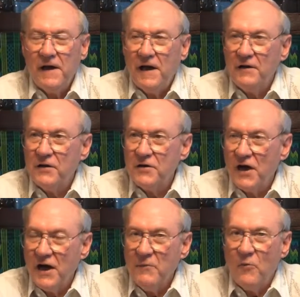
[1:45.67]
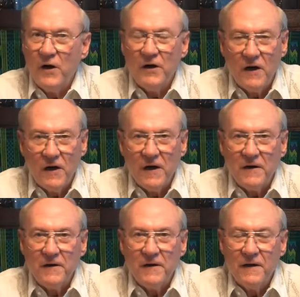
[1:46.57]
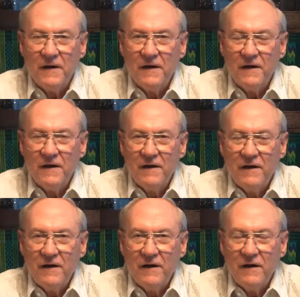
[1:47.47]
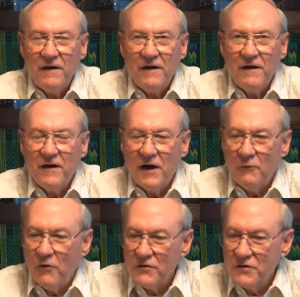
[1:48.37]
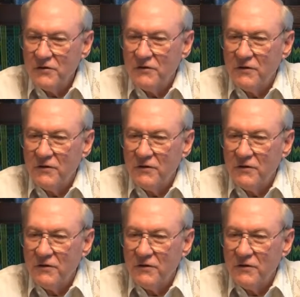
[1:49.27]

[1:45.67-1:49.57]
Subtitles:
And the time went on. And I wasn't